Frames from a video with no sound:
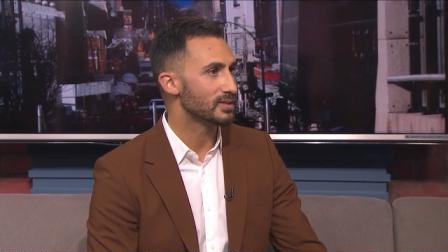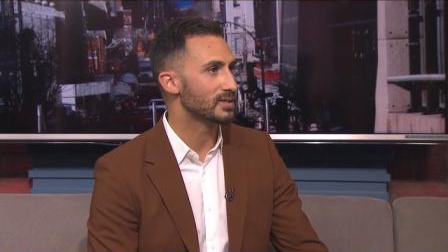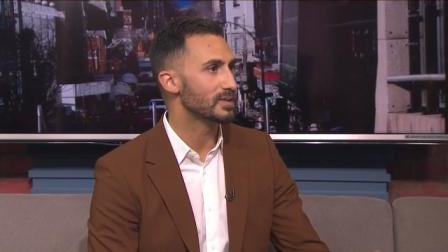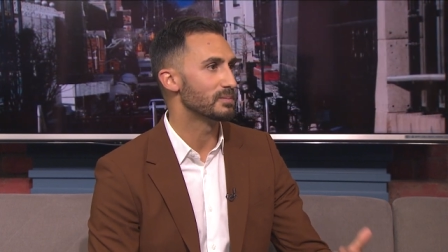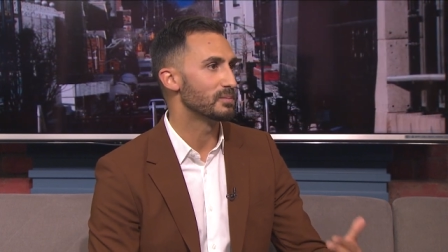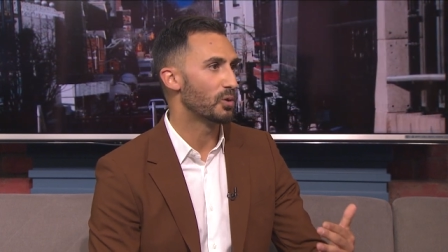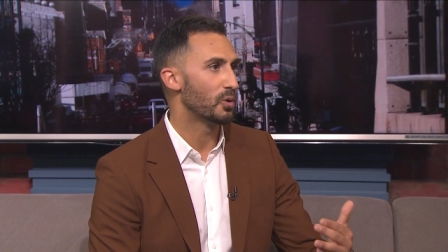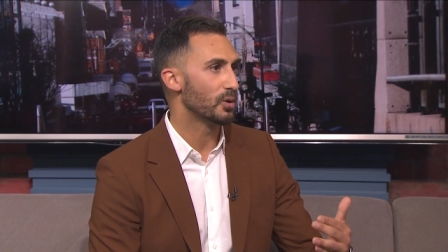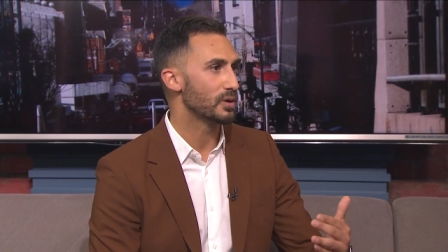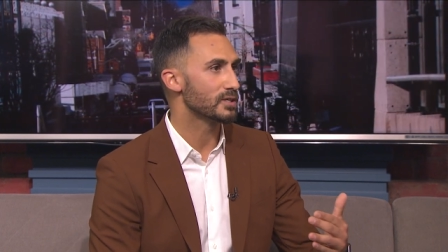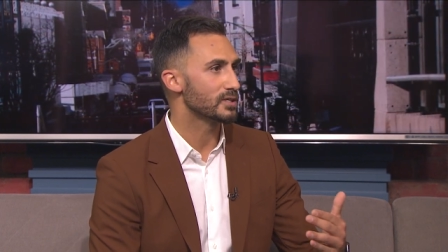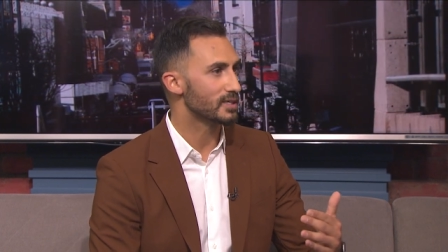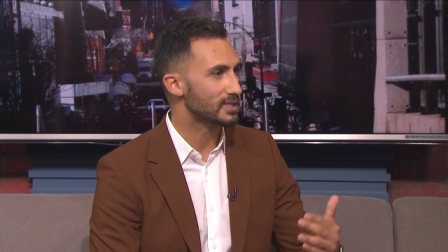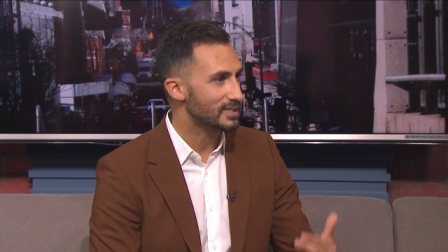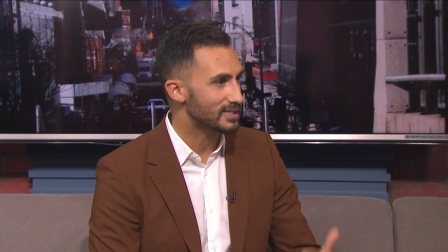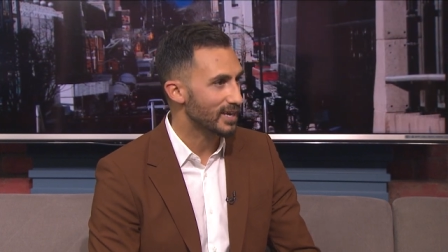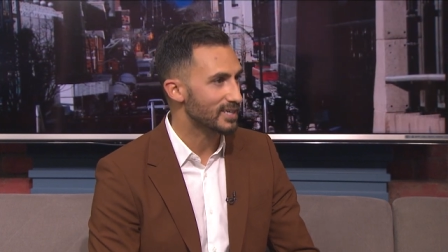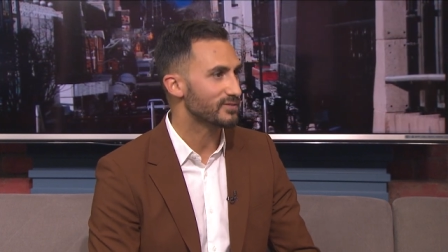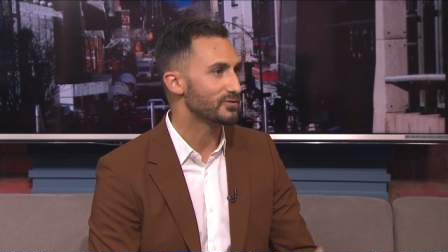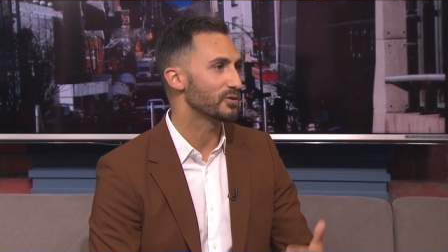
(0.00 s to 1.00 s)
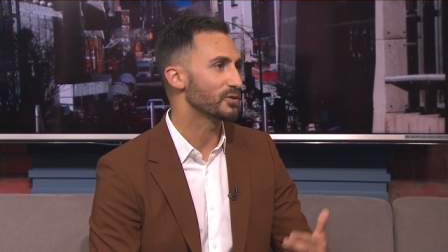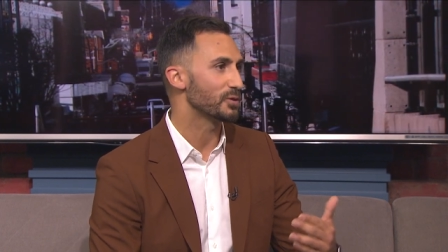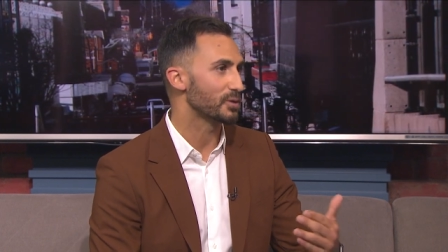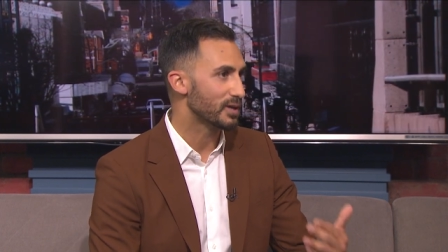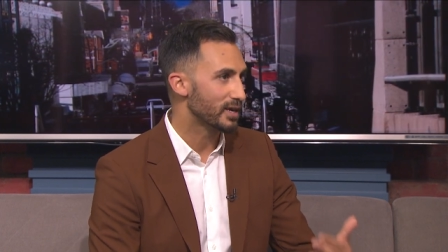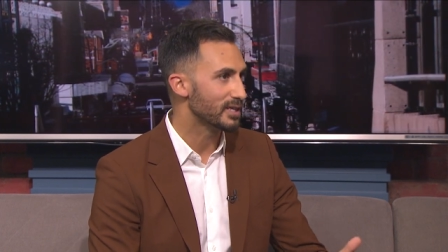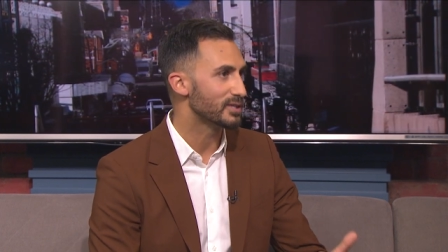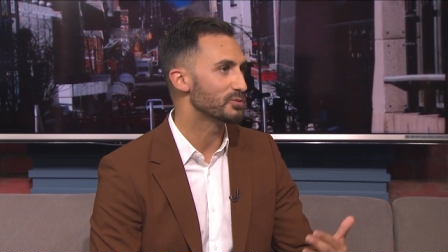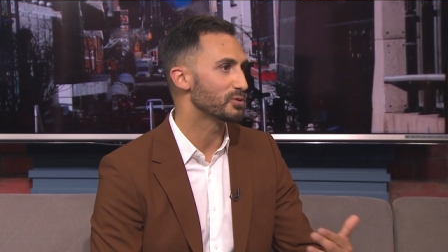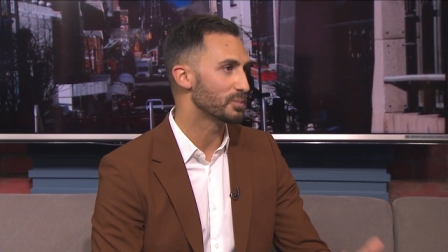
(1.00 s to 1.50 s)
the more successful their
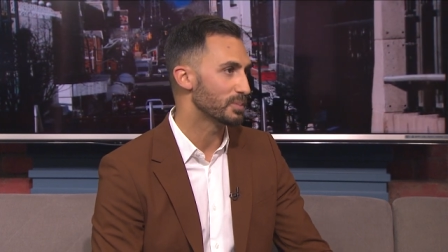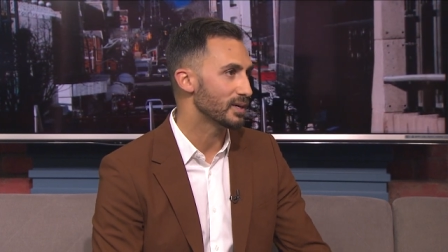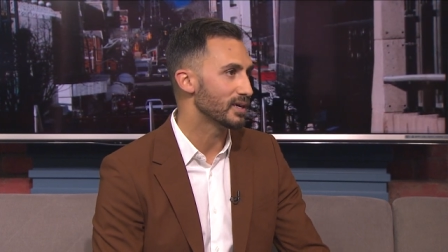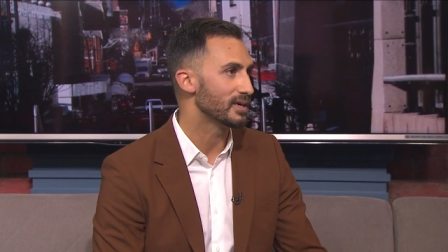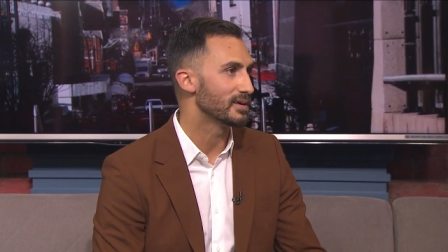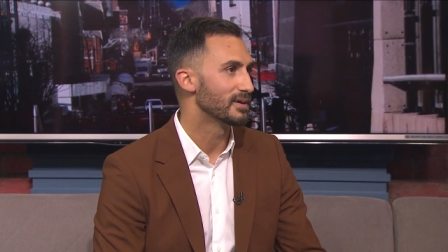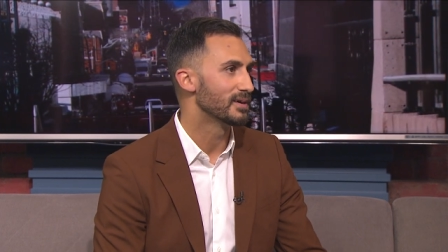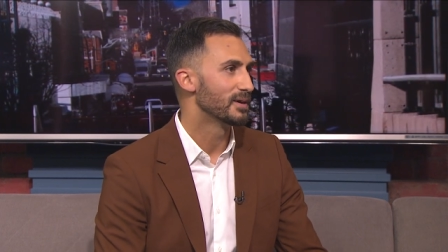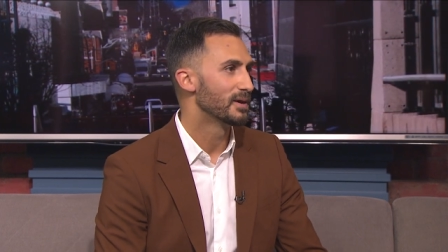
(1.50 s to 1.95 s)
kids will be.